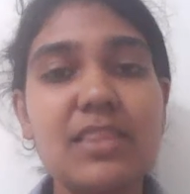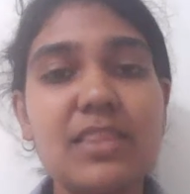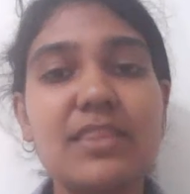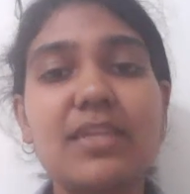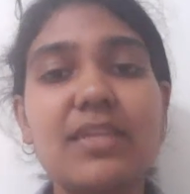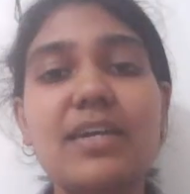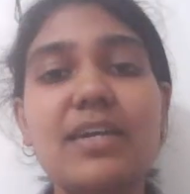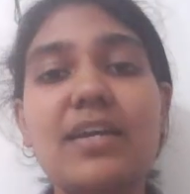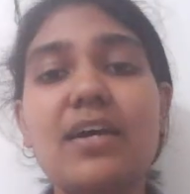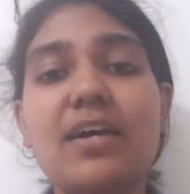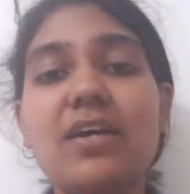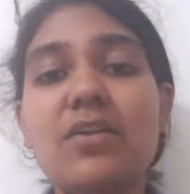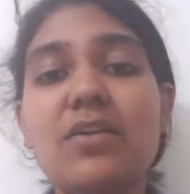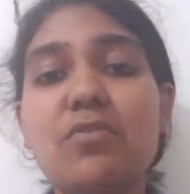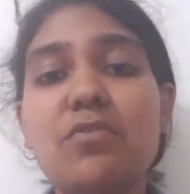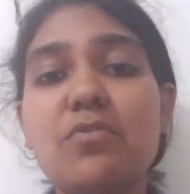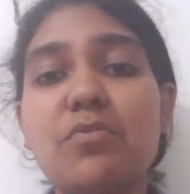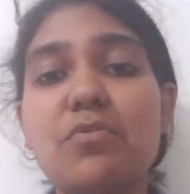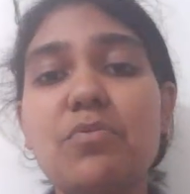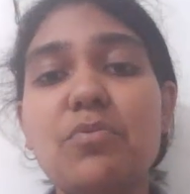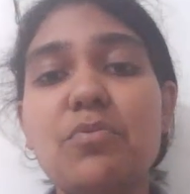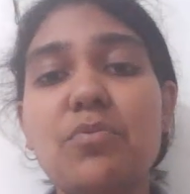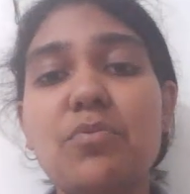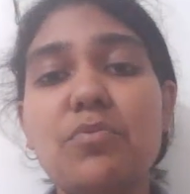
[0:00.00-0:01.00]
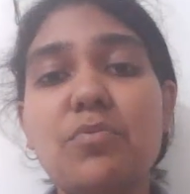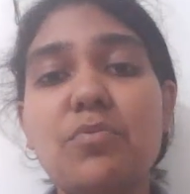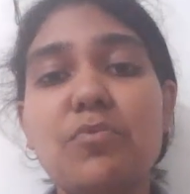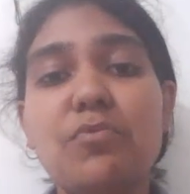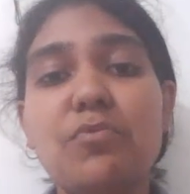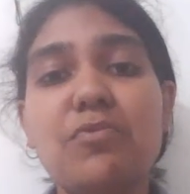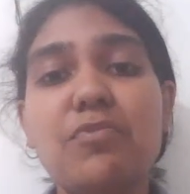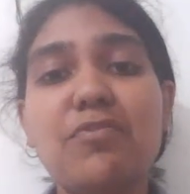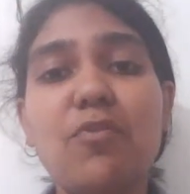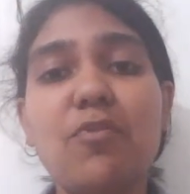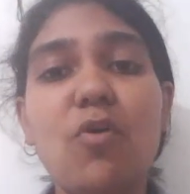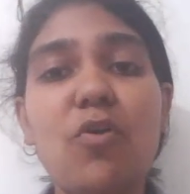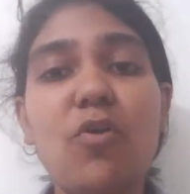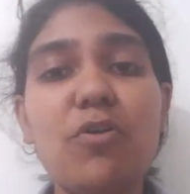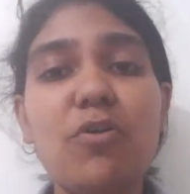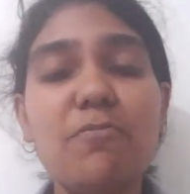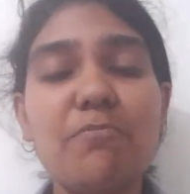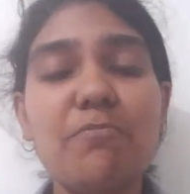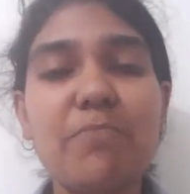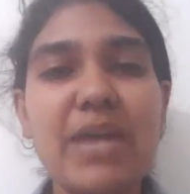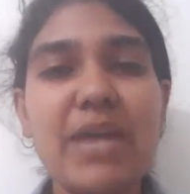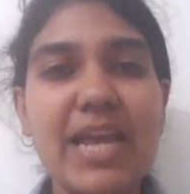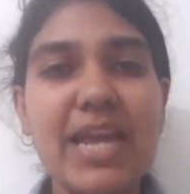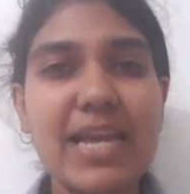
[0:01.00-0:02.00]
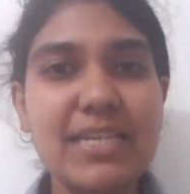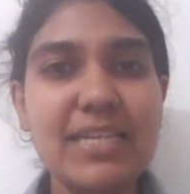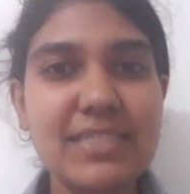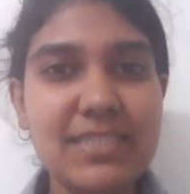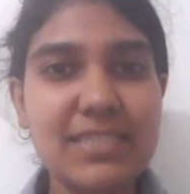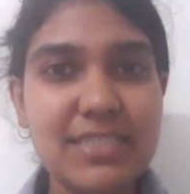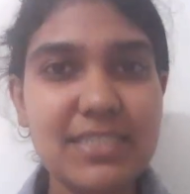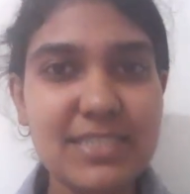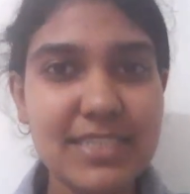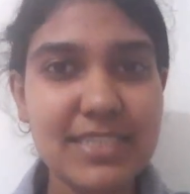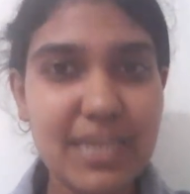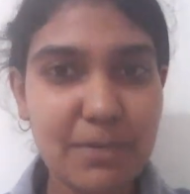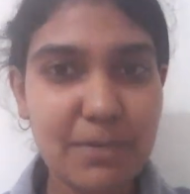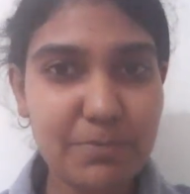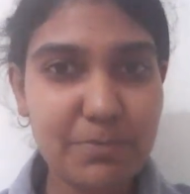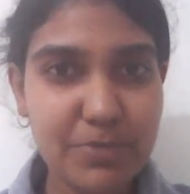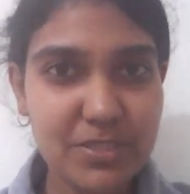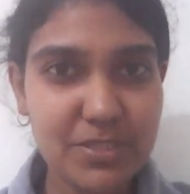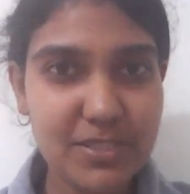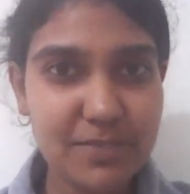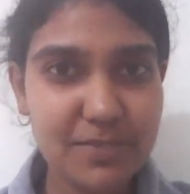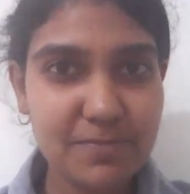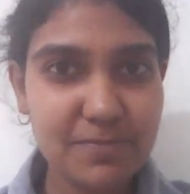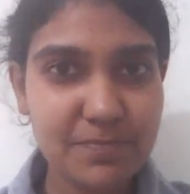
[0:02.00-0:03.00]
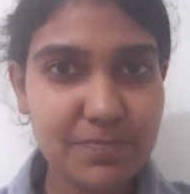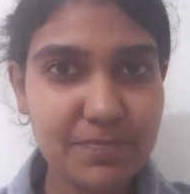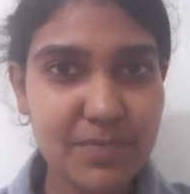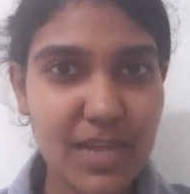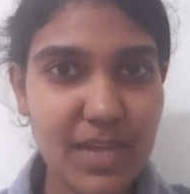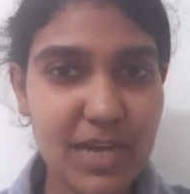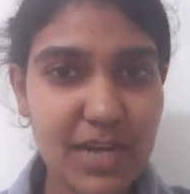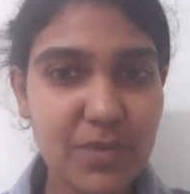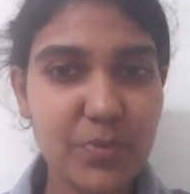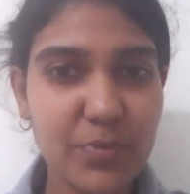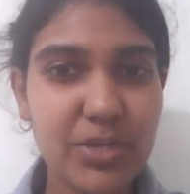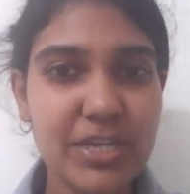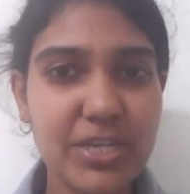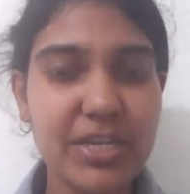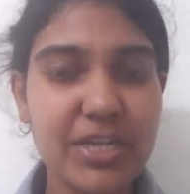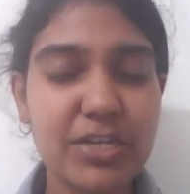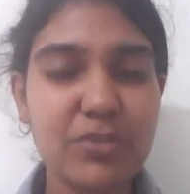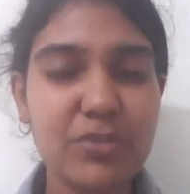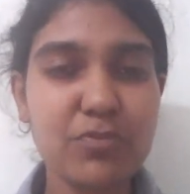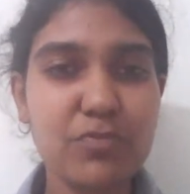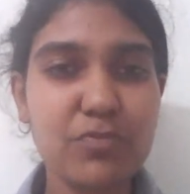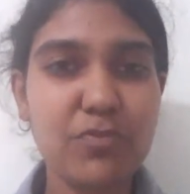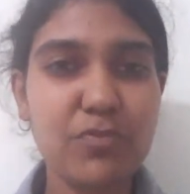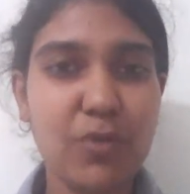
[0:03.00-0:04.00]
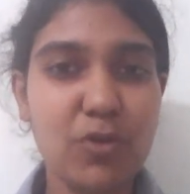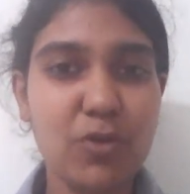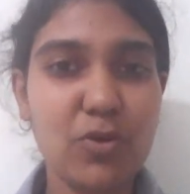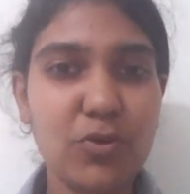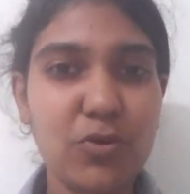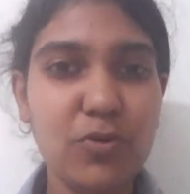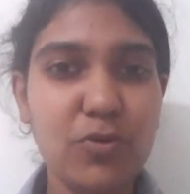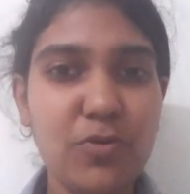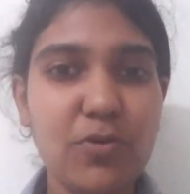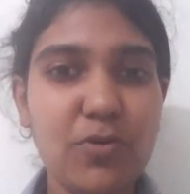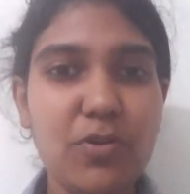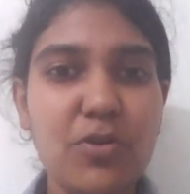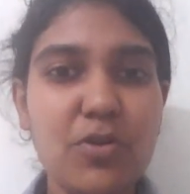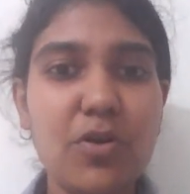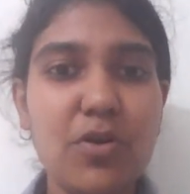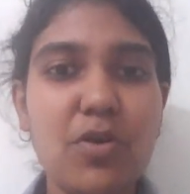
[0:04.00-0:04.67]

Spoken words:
There are four main steps that we need to follow